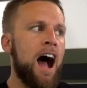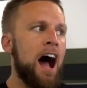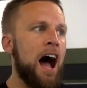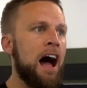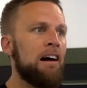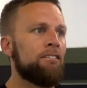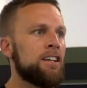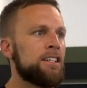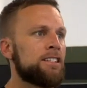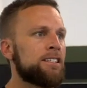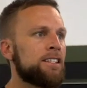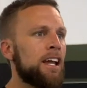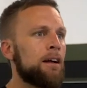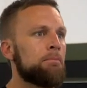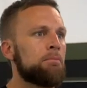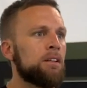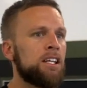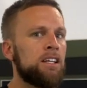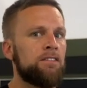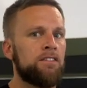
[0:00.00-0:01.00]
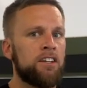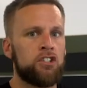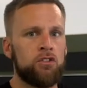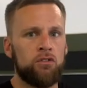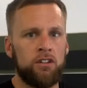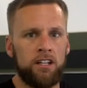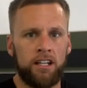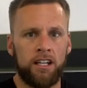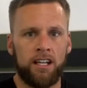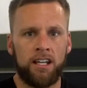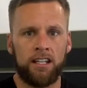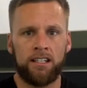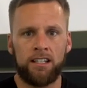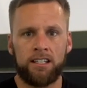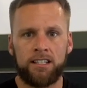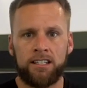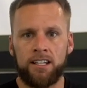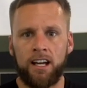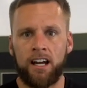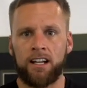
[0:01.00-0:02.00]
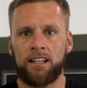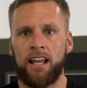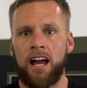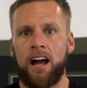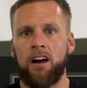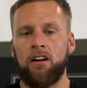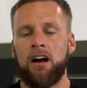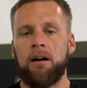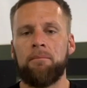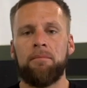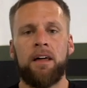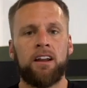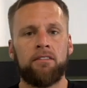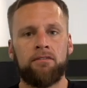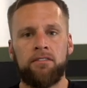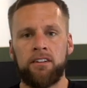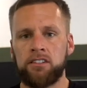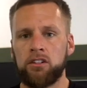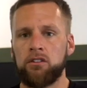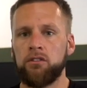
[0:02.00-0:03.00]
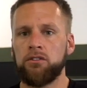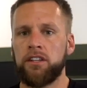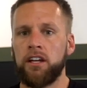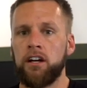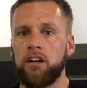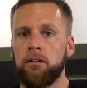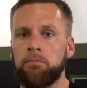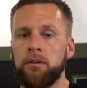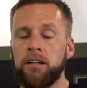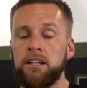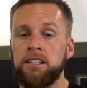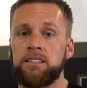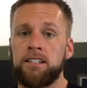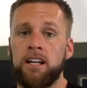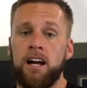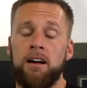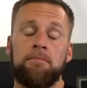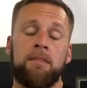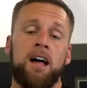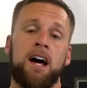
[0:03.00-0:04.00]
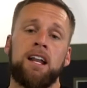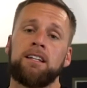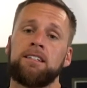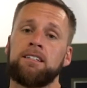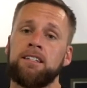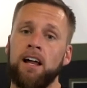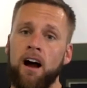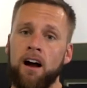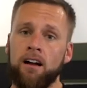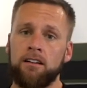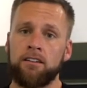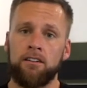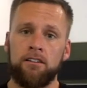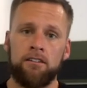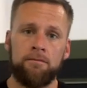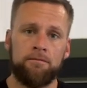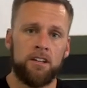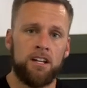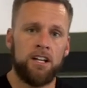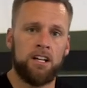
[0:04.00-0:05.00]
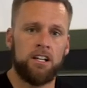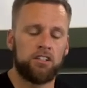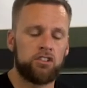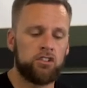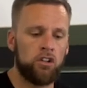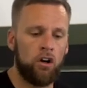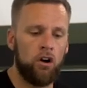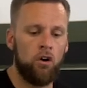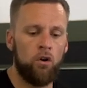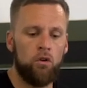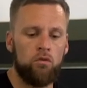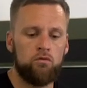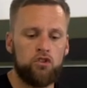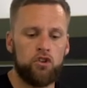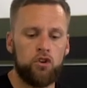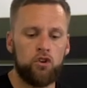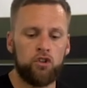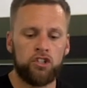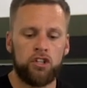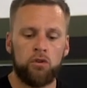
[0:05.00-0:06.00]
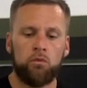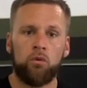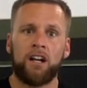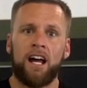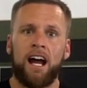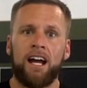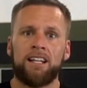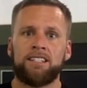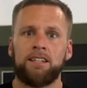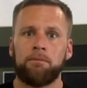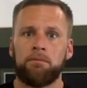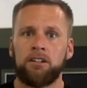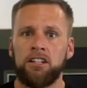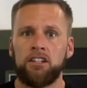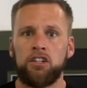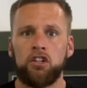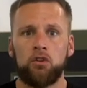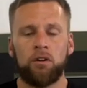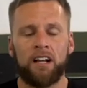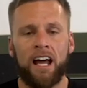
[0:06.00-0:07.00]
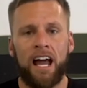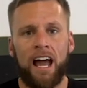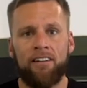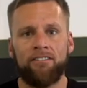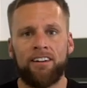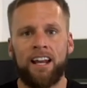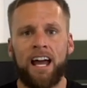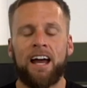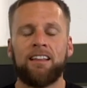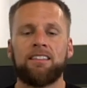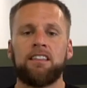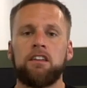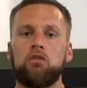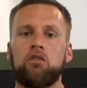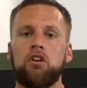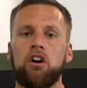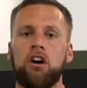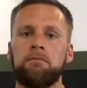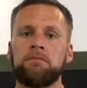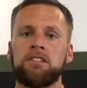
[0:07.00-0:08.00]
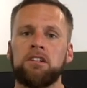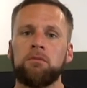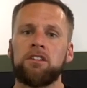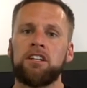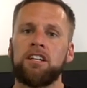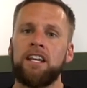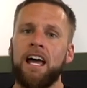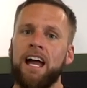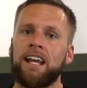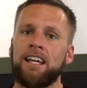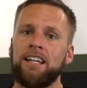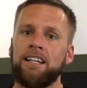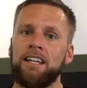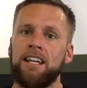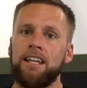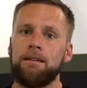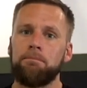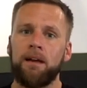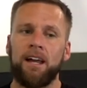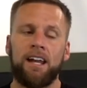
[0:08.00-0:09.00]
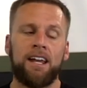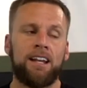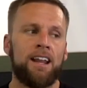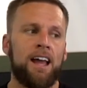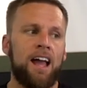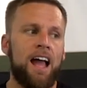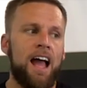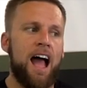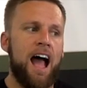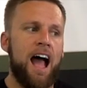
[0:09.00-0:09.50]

Obviously, I believe that you need to get this checked out. I'm not a physical therapist, I'm not a doctor. So, usually, what I typically do when I have an athlete who comes in with a nagging knee pain,